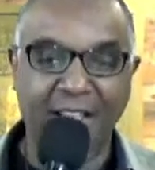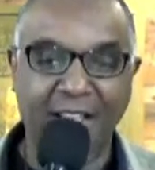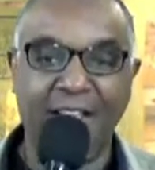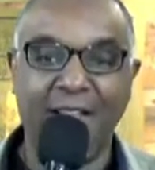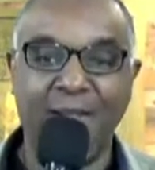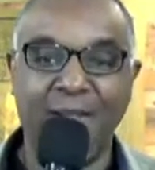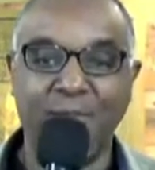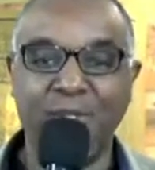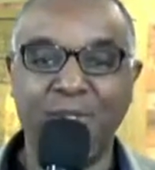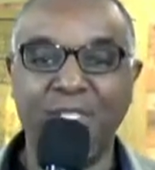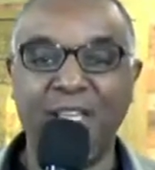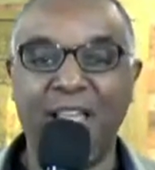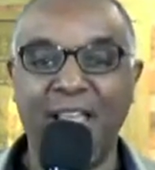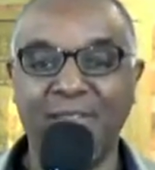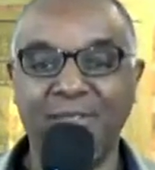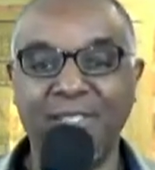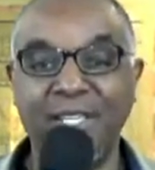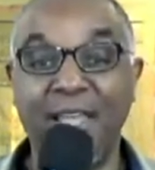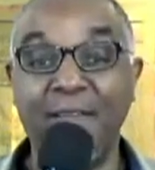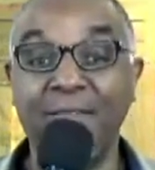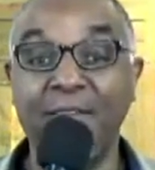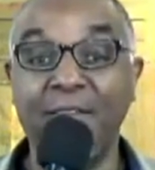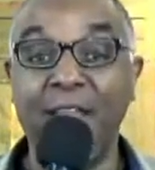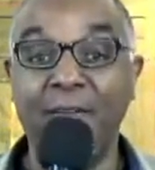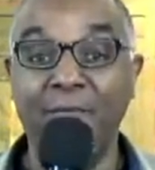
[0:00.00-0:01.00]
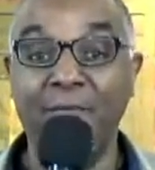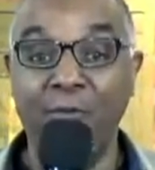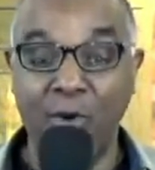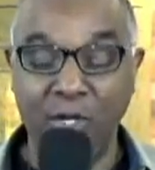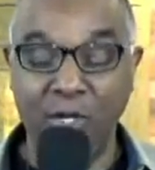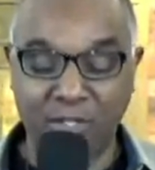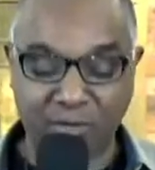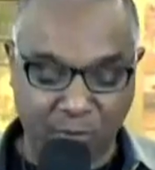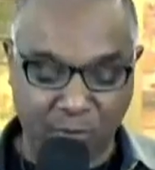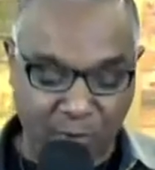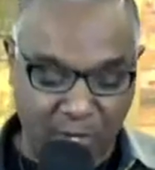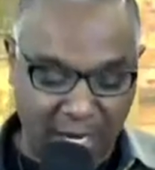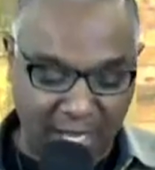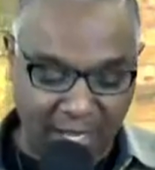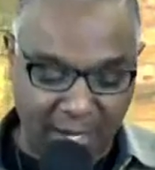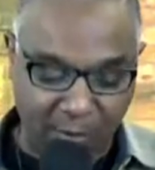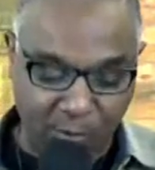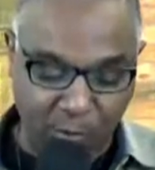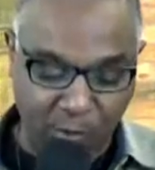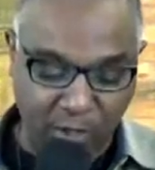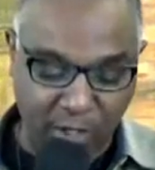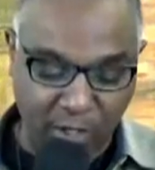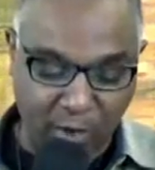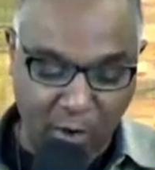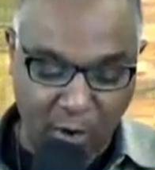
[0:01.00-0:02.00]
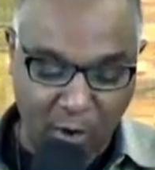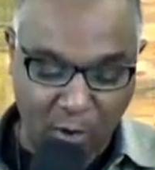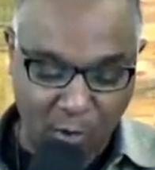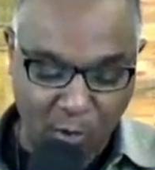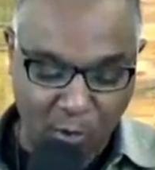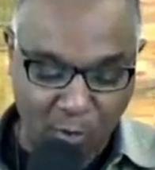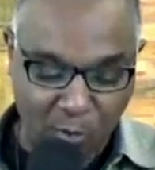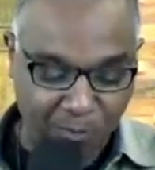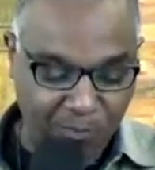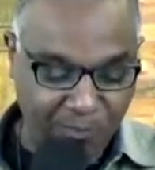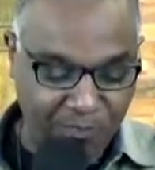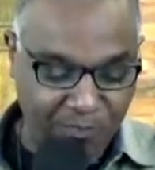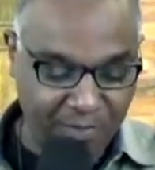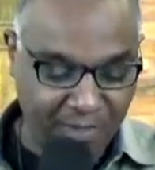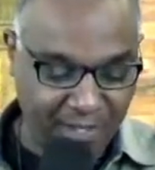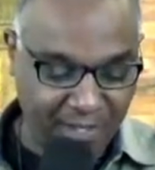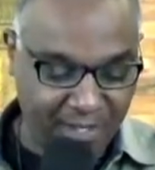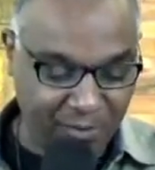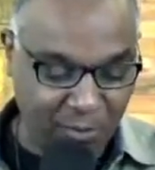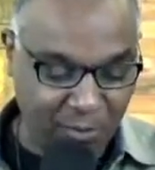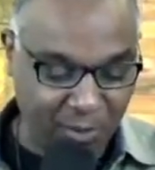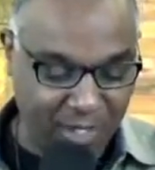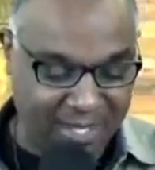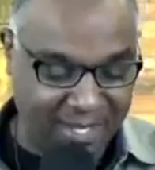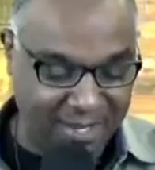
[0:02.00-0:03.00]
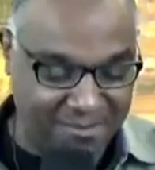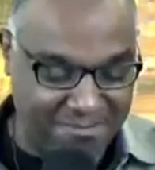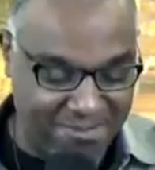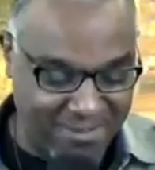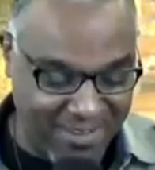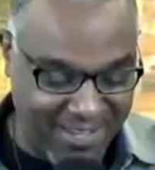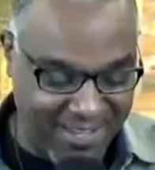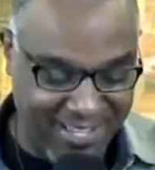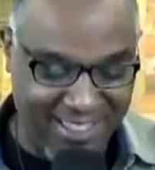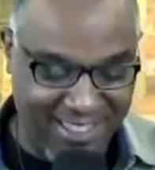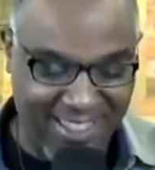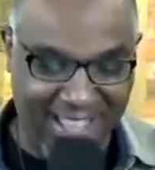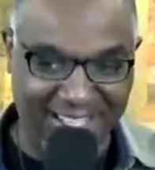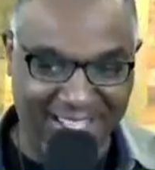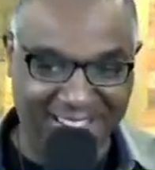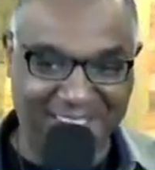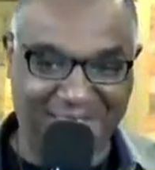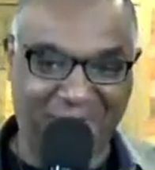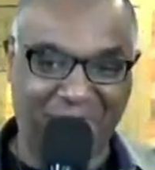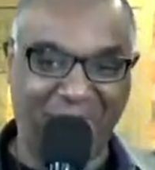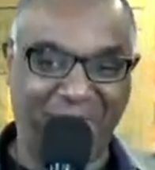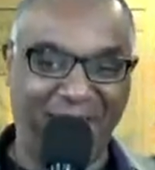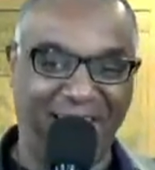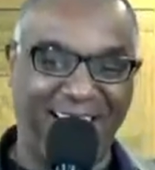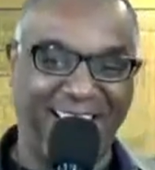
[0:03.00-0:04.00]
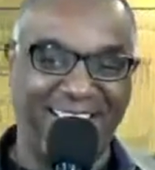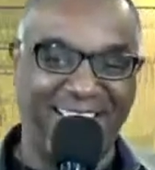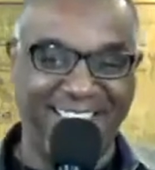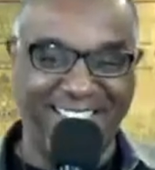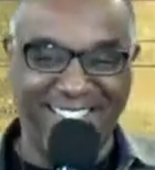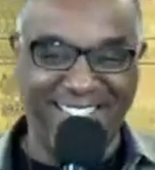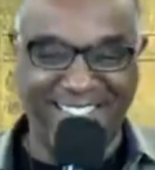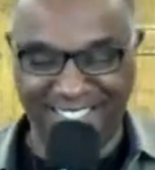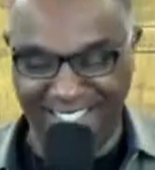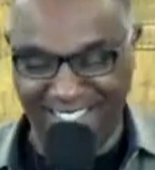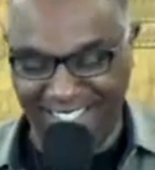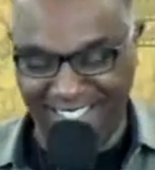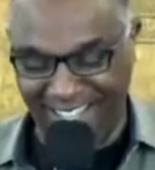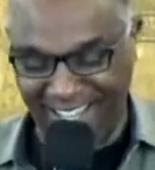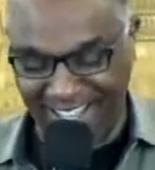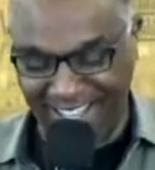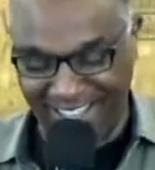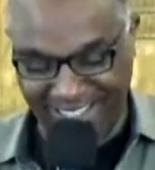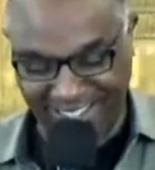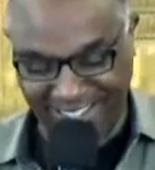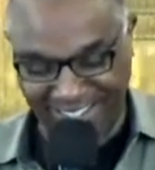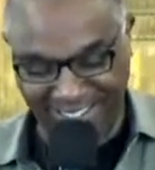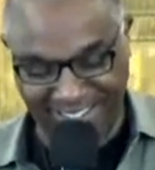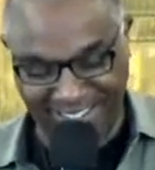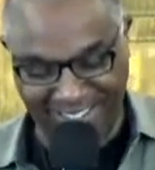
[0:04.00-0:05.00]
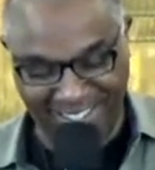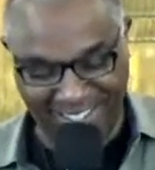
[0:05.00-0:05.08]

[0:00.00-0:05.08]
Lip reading: I'm saving that voice for when I get real old, and we can be in that space together.